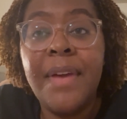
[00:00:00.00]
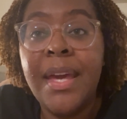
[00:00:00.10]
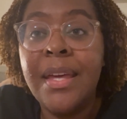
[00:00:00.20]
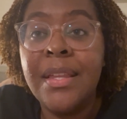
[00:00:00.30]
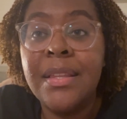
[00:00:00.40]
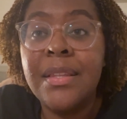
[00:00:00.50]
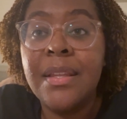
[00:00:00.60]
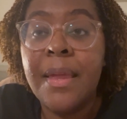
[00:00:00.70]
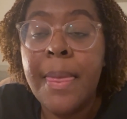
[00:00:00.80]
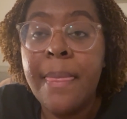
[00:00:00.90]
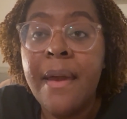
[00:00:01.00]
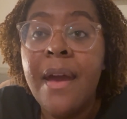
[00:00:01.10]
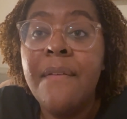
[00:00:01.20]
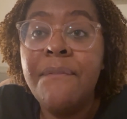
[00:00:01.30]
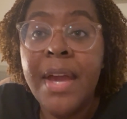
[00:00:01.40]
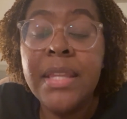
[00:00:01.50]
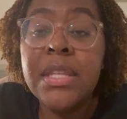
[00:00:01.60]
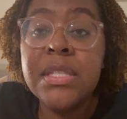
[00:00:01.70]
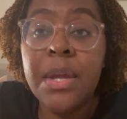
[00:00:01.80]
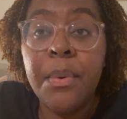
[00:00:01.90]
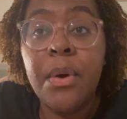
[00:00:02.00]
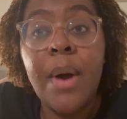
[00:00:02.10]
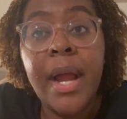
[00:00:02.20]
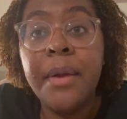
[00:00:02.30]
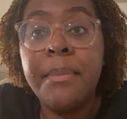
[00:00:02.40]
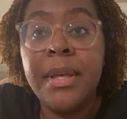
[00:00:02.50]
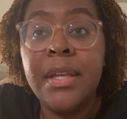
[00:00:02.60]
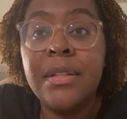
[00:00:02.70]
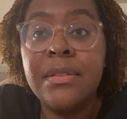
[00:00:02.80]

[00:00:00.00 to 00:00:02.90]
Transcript: faith. Faith is a requirement